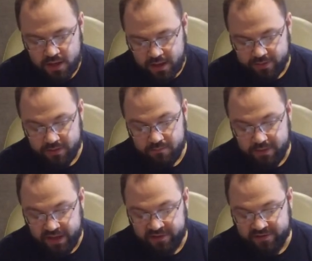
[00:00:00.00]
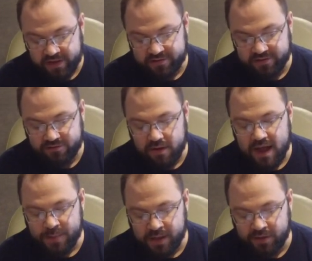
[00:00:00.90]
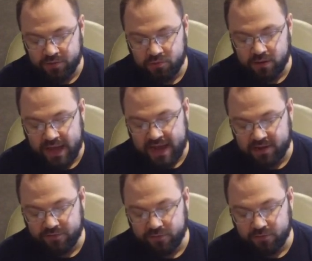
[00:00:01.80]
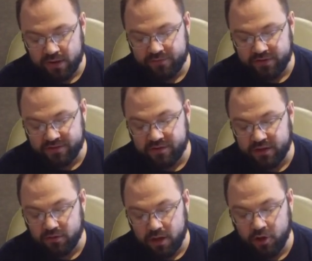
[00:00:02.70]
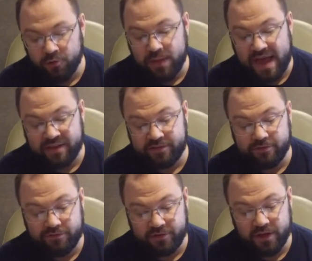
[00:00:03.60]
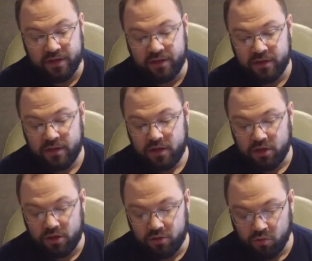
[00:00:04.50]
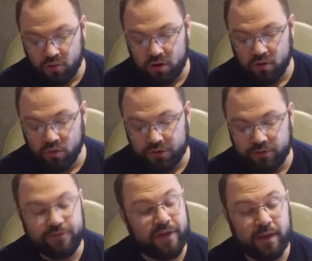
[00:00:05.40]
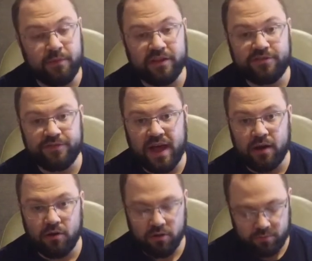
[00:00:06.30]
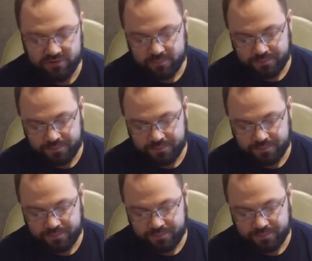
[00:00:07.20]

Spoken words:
And then B says, describe how you would react if a friend visiting your home asked to see your or your family's firearms.